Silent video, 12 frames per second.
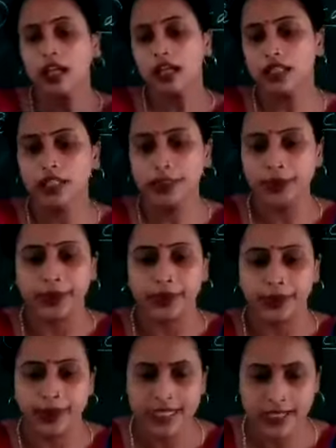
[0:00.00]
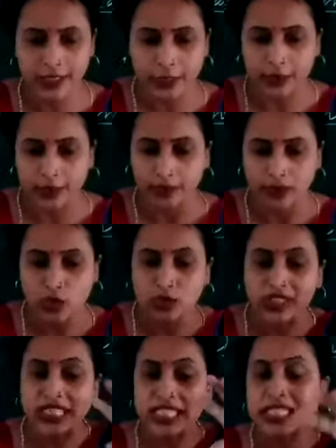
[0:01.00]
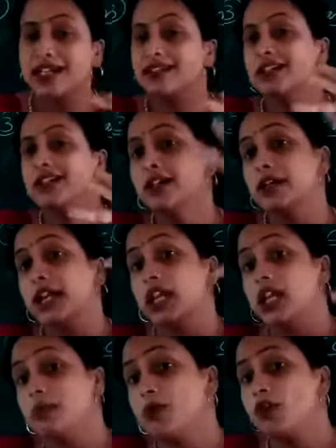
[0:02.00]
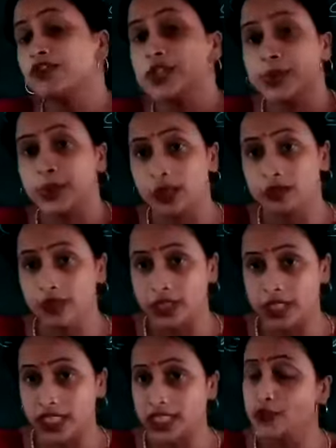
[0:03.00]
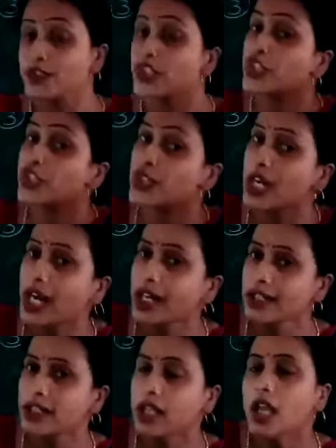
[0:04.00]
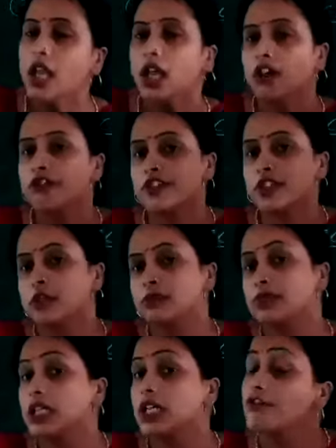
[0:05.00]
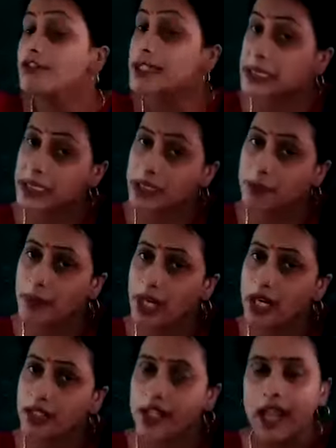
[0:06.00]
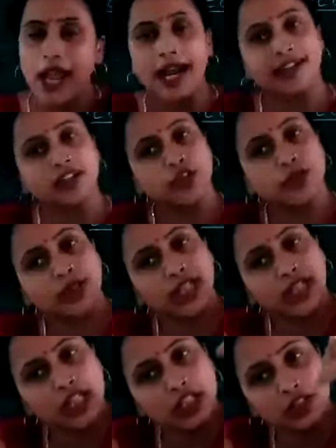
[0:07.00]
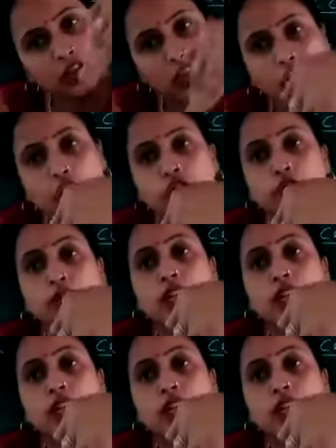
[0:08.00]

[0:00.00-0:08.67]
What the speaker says: clear to you, isn't it now? So these are the name of the rivers which start from the western part and it drains into